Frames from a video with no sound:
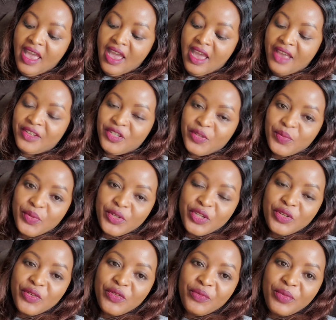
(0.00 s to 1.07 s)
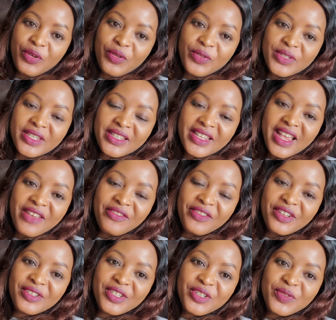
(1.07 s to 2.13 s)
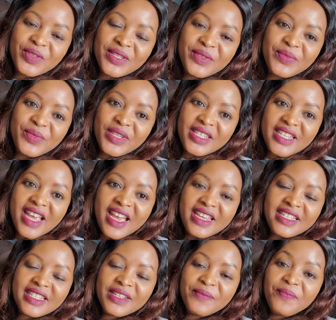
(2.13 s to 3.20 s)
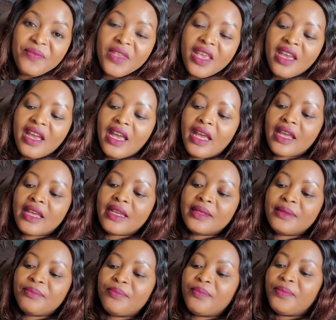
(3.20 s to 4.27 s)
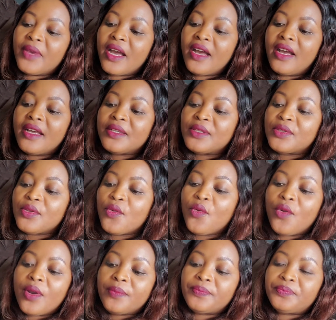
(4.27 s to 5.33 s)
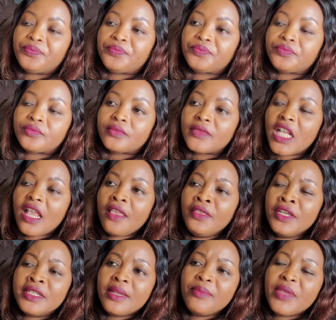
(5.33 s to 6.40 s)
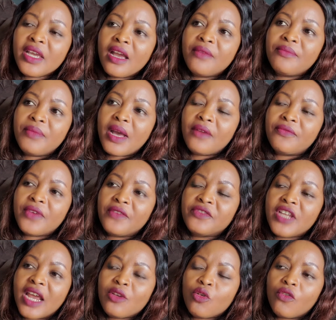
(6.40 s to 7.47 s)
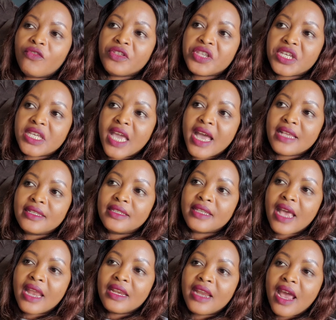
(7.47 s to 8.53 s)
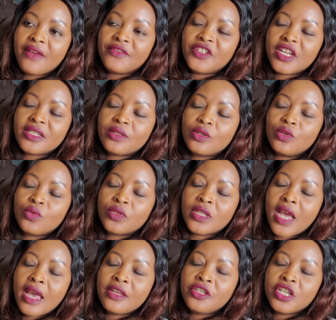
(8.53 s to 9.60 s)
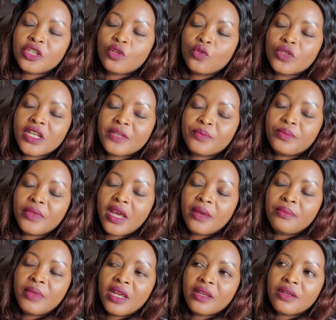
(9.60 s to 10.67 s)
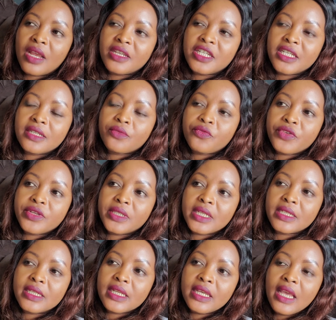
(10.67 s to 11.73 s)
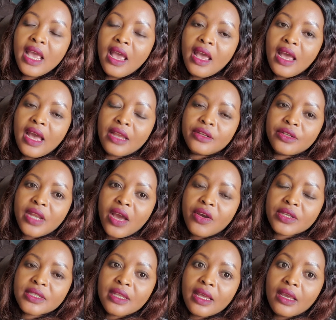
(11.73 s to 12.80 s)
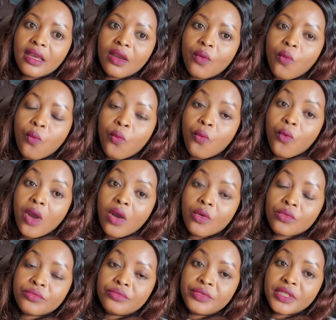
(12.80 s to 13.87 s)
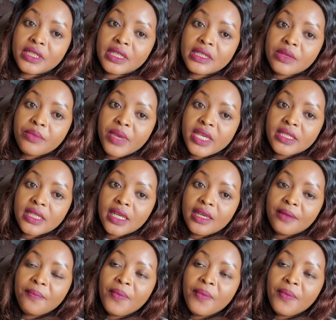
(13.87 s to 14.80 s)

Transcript: I just put it off because I felt it was a bit tight. So there's something I've done over the years, and I just looked at it recently, and I was like, wow, this is amazing.